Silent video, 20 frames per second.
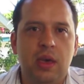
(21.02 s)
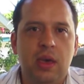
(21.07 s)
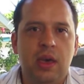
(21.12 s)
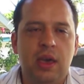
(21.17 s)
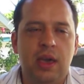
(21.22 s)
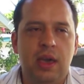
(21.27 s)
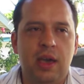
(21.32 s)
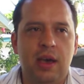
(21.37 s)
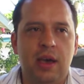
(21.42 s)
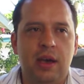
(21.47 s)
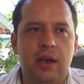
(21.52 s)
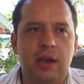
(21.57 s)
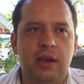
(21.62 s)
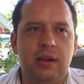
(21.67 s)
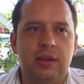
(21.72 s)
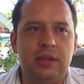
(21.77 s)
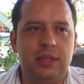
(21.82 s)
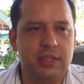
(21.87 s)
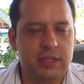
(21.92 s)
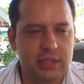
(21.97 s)

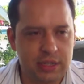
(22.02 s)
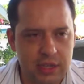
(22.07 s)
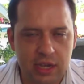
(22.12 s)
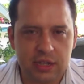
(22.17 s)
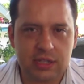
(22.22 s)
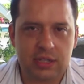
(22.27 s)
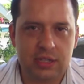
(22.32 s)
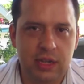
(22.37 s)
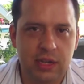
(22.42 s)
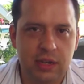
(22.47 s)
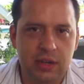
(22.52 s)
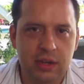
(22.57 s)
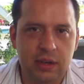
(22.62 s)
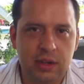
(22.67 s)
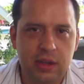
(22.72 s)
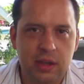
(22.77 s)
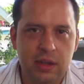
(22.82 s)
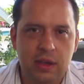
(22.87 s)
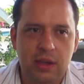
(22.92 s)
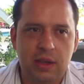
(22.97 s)
a disgusting,
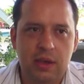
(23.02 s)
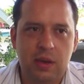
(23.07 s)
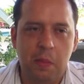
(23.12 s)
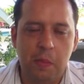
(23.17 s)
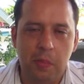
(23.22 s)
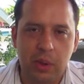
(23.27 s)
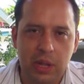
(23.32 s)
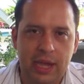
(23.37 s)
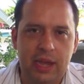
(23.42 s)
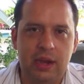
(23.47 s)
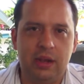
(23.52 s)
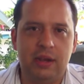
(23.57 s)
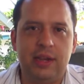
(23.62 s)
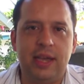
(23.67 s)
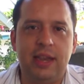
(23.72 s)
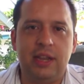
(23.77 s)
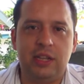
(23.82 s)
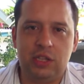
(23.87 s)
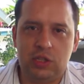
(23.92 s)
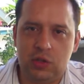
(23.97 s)
blatant,
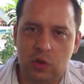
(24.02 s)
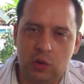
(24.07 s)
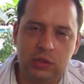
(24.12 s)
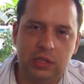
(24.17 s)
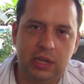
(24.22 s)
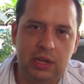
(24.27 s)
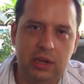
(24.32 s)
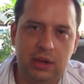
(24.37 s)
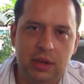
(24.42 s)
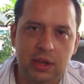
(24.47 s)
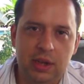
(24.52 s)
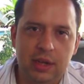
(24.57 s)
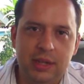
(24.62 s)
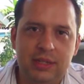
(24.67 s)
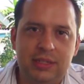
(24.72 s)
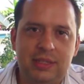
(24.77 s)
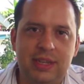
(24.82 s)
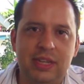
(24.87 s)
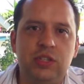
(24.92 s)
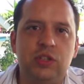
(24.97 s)
and insulting
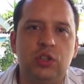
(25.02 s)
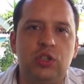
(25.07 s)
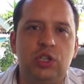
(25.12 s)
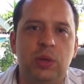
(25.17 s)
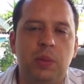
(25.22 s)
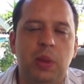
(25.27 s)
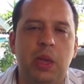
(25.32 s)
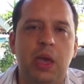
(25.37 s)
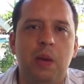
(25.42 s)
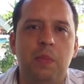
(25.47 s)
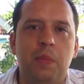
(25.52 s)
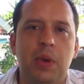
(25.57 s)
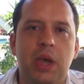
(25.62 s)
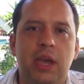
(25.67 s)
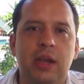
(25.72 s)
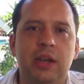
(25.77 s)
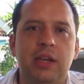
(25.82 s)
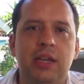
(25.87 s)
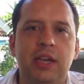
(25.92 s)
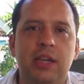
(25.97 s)
censorship
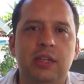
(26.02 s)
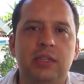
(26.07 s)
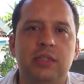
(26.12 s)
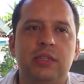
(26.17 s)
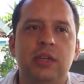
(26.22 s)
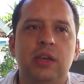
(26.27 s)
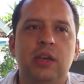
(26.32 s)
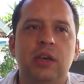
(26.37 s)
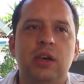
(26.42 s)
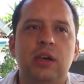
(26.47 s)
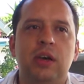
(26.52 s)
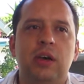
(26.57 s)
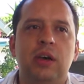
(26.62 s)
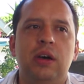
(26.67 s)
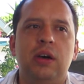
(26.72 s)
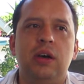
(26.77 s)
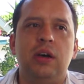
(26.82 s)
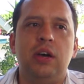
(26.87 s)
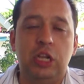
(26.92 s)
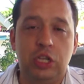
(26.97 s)
campaign against
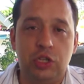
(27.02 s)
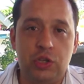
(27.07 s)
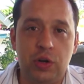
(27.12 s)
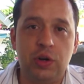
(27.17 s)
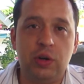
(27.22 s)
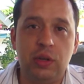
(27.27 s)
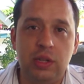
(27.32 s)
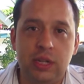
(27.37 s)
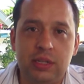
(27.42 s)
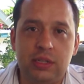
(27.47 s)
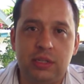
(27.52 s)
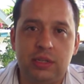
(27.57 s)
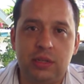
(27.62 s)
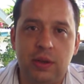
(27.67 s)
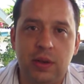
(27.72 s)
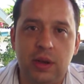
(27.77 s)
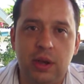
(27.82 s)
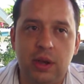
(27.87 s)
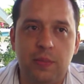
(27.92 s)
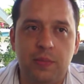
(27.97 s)
a journalist,
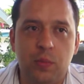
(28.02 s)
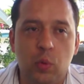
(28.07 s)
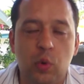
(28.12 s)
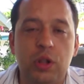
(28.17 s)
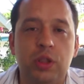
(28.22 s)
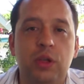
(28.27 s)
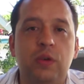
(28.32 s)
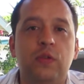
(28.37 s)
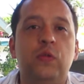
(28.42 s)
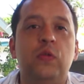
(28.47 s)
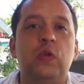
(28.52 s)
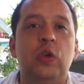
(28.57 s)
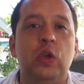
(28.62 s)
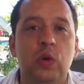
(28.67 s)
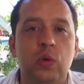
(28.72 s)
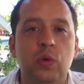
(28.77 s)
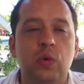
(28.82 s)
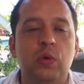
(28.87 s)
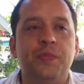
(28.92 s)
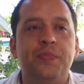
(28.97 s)
one of the
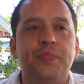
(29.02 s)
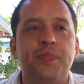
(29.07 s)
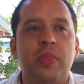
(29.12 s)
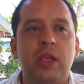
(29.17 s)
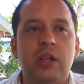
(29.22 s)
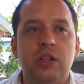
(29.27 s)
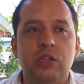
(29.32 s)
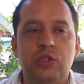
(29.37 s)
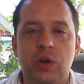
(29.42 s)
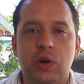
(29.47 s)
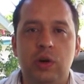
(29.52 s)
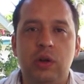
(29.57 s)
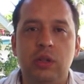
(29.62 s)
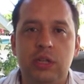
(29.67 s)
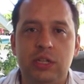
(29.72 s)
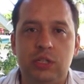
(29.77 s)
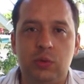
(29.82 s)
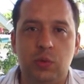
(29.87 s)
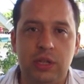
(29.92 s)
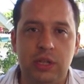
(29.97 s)
few
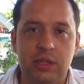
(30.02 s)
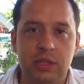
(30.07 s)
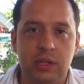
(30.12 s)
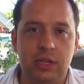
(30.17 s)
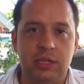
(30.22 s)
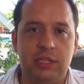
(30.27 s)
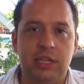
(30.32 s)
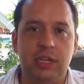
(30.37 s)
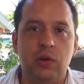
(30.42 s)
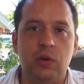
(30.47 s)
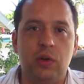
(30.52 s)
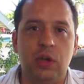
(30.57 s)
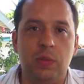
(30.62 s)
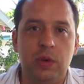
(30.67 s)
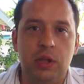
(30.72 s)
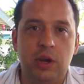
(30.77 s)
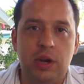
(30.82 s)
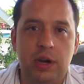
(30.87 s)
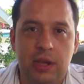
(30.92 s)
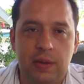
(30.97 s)
journalists within the Latino
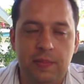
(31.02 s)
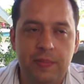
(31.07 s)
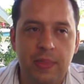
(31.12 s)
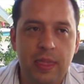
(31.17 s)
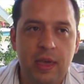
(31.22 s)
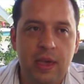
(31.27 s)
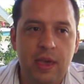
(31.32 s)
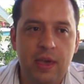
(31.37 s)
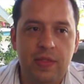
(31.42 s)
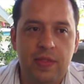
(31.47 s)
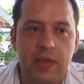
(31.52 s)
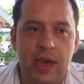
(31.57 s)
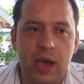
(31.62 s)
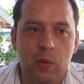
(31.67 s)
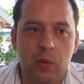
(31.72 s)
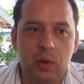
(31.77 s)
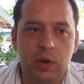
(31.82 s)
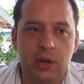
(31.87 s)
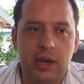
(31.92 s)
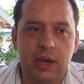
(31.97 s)
community that
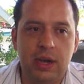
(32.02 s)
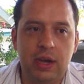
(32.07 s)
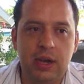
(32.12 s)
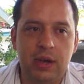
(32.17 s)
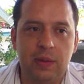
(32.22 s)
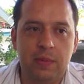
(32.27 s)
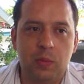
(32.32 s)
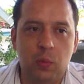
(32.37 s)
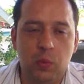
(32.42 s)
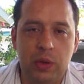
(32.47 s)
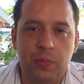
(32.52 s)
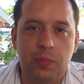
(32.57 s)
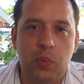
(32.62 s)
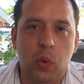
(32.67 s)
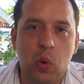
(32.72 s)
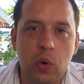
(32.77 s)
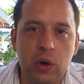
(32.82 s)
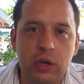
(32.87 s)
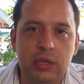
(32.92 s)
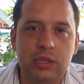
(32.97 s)
would
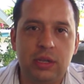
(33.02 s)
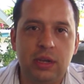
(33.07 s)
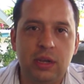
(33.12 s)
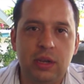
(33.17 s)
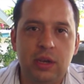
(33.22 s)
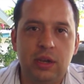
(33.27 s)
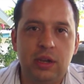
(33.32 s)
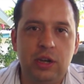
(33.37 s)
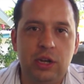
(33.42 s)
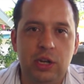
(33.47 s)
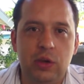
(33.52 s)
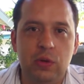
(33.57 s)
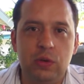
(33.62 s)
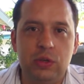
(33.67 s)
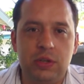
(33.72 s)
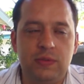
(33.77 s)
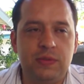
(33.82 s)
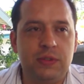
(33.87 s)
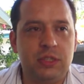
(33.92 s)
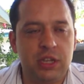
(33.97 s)
report
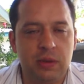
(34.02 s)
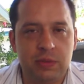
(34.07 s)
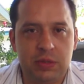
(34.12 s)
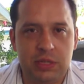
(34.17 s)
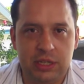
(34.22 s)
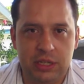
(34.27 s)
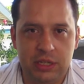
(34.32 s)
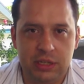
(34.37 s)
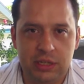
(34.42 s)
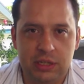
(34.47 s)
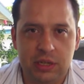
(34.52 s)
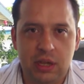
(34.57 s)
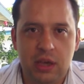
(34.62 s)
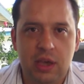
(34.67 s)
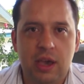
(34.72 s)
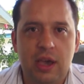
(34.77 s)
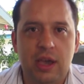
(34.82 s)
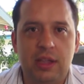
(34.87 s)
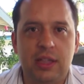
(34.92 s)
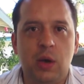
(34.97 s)
news of substance
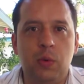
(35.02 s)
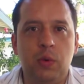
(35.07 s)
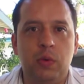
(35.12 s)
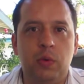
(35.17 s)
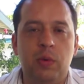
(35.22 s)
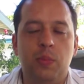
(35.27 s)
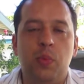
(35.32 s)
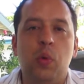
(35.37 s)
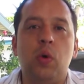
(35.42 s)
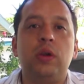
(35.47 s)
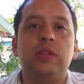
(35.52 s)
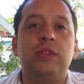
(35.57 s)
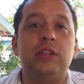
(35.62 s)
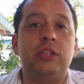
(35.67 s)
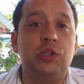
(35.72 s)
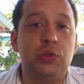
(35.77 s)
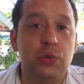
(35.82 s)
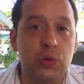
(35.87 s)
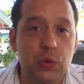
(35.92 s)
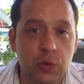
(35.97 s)
and that would report the
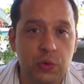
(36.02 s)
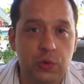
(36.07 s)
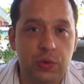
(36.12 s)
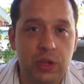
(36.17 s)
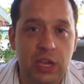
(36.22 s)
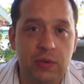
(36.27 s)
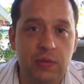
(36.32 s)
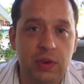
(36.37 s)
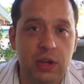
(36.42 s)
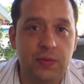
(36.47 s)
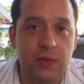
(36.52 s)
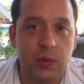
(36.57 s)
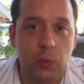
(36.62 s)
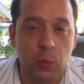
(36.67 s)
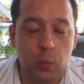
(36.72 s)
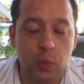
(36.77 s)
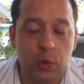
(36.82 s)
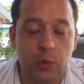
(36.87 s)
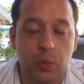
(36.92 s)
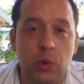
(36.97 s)
truth even if it
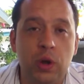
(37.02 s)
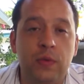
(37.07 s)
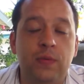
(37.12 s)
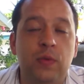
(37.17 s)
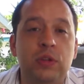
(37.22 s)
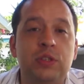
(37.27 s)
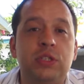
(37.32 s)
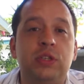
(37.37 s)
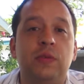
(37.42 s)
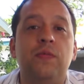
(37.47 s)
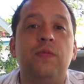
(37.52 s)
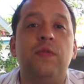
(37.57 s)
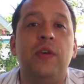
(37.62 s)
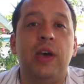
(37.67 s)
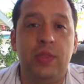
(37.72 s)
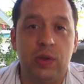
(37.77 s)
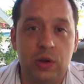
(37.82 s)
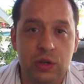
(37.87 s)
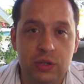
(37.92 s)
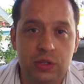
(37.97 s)
would ruffle some
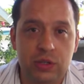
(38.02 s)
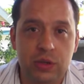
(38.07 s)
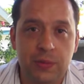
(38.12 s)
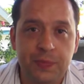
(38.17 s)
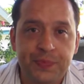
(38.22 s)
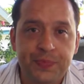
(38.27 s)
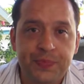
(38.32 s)
feathers.